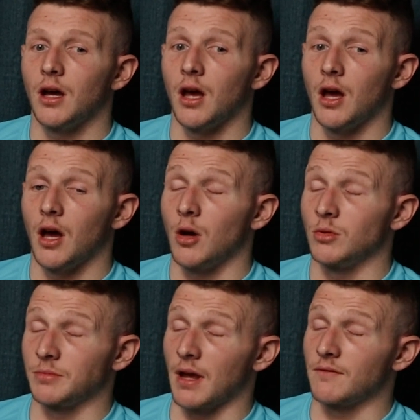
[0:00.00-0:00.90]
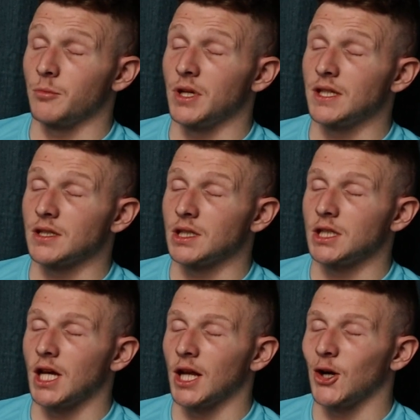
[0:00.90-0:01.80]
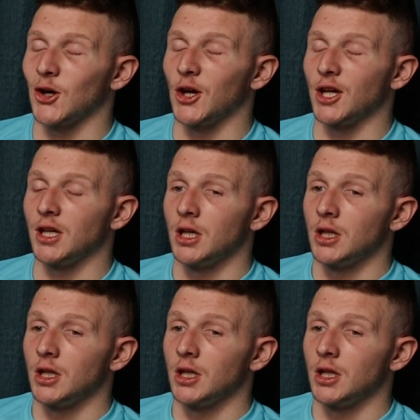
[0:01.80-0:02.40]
I was playing for Beeston and I